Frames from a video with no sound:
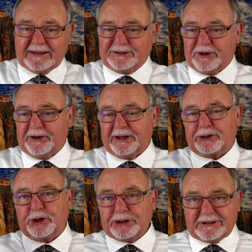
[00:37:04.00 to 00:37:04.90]
And he certainly
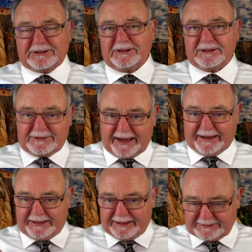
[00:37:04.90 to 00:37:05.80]
couldn't
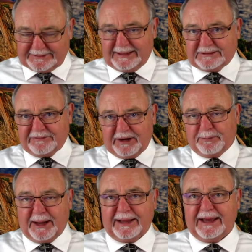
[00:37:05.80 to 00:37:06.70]
take any sins of
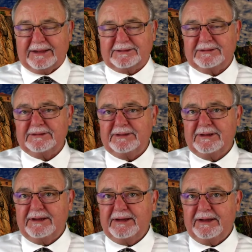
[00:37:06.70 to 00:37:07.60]
anybody else,
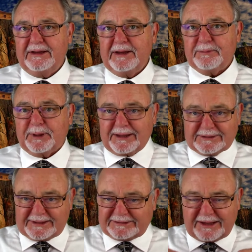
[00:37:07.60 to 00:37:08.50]

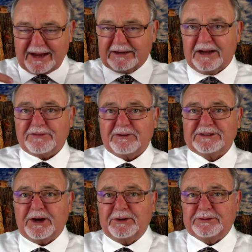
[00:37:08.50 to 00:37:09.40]
because he's got enough of
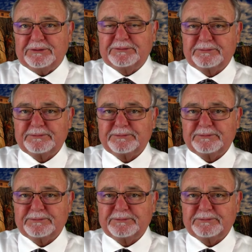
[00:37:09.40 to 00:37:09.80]
his own.